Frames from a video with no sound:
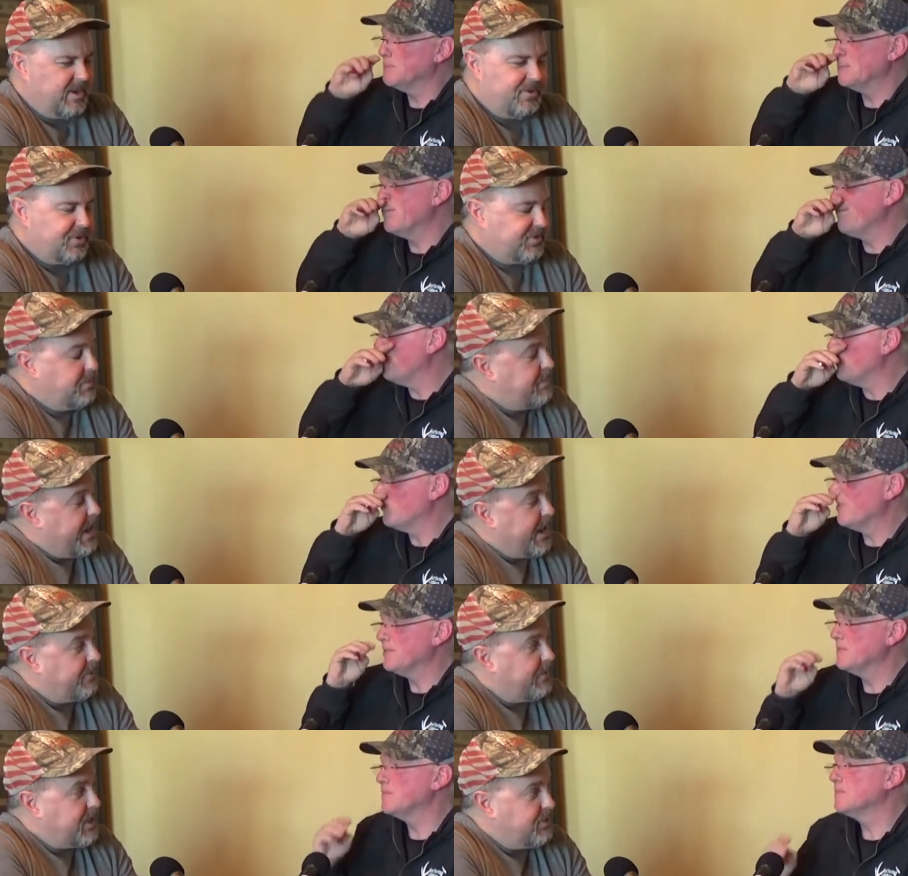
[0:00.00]
Speaker 1: just the
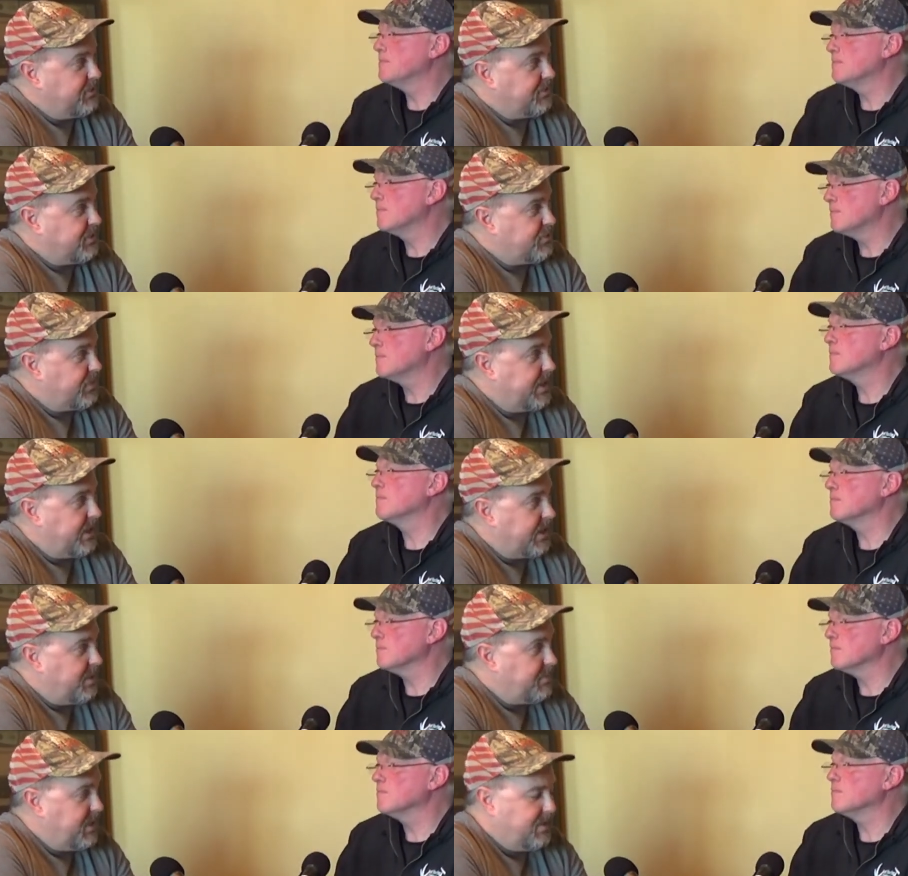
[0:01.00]
battery usage, really.
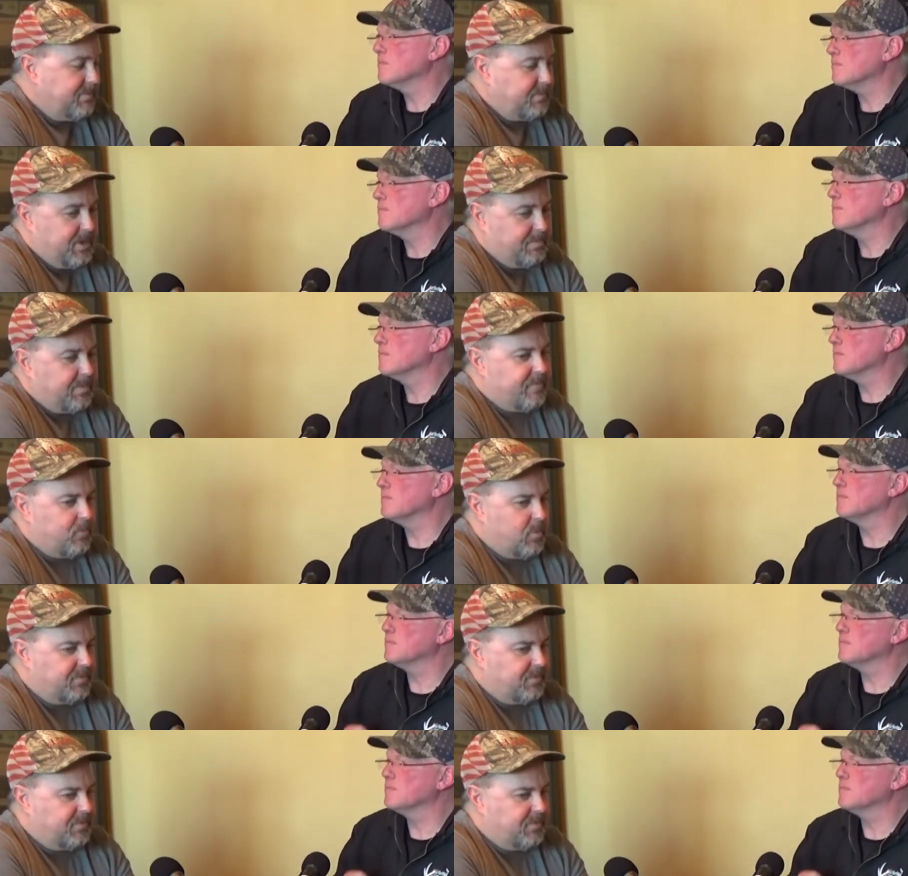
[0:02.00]
I mean, it performs